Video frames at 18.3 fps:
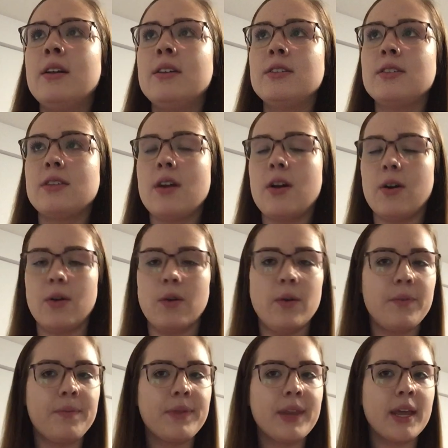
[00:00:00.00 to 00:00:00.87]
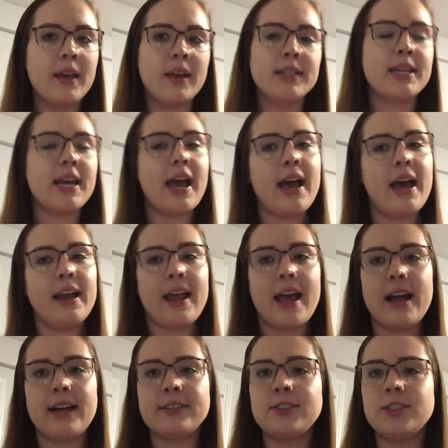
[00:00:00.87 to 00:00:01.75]
So, to add
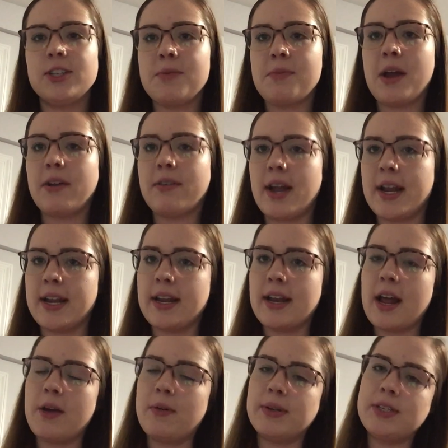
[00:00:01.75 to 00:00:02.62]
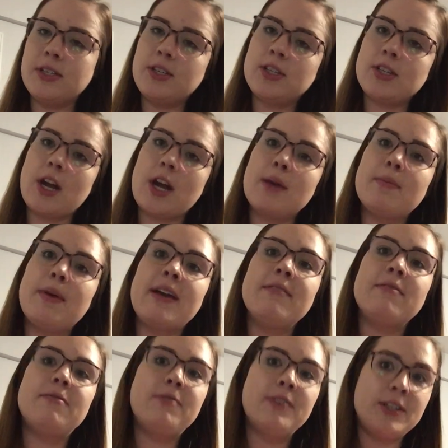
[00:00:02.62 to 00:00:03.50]
action to my writing, I want to start
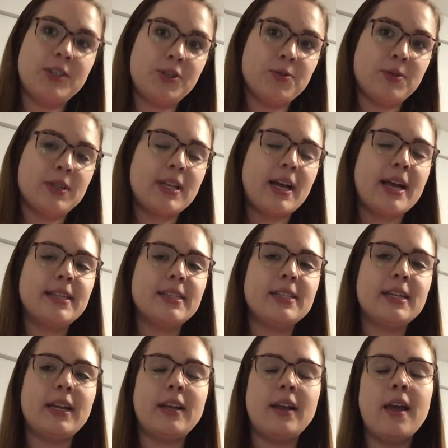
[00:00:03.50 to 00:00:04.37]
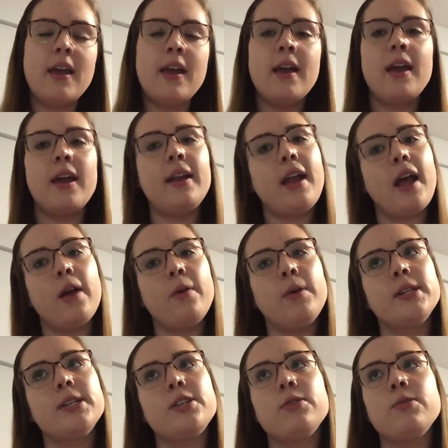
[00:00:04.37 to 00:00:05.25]
by visualizing. And I
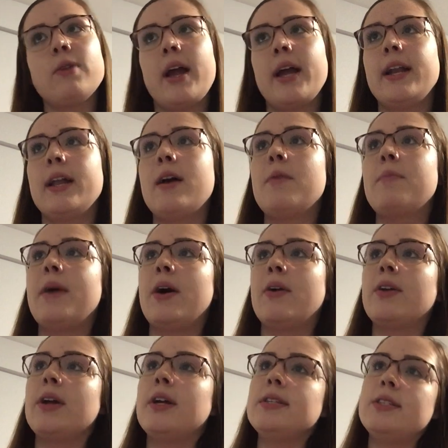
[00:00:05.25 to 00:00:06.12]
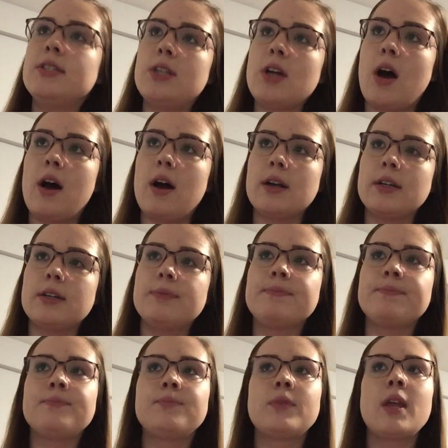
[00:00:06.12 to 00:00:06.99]
want to write about a dog.
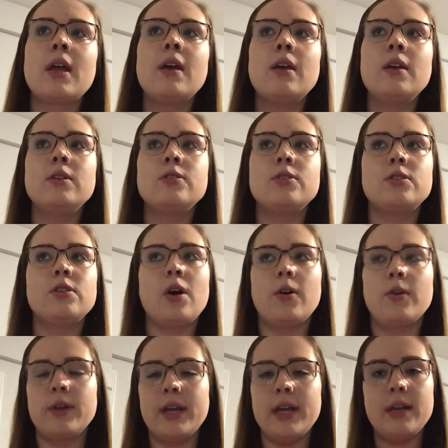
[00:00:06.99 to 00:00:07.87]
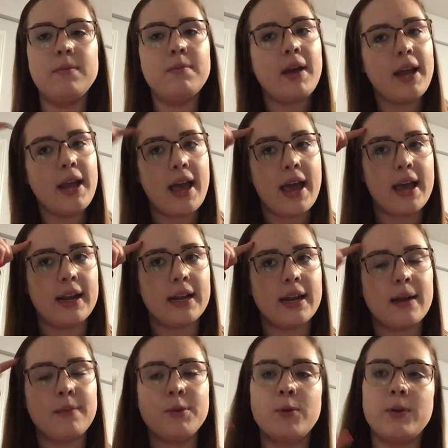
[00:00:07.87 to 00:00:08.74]
So, in my head,
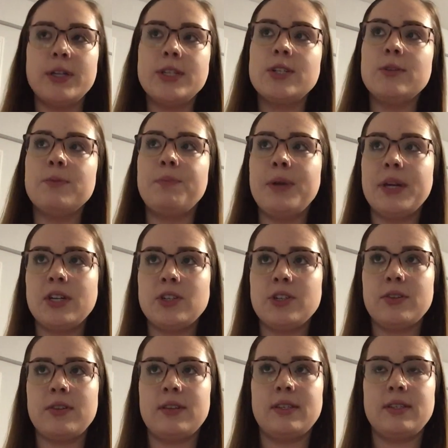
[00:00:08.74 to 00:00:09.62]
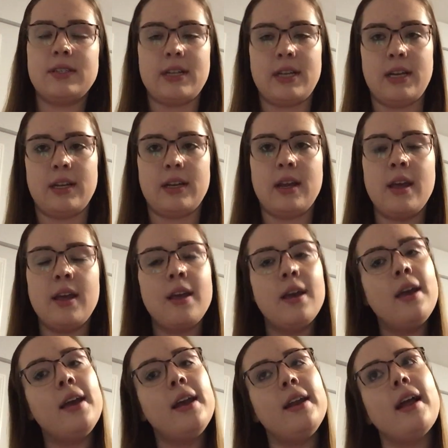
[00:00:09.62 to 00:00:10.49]
I'm going to picture the scene,
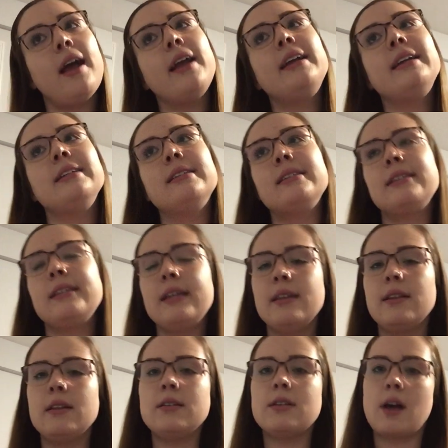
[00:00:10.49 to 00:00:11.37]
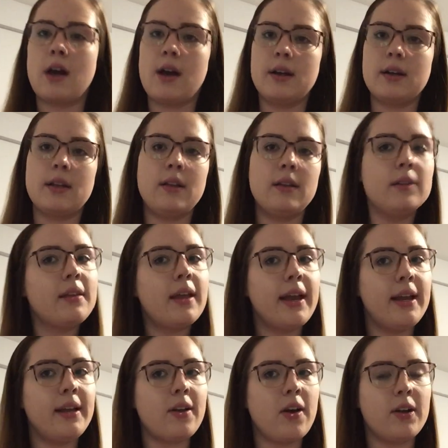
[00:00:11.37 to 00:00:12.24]
and I can see the dog
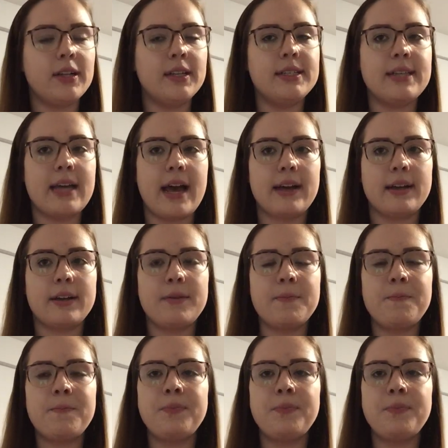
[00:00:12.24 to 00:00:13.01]
laying on a deck.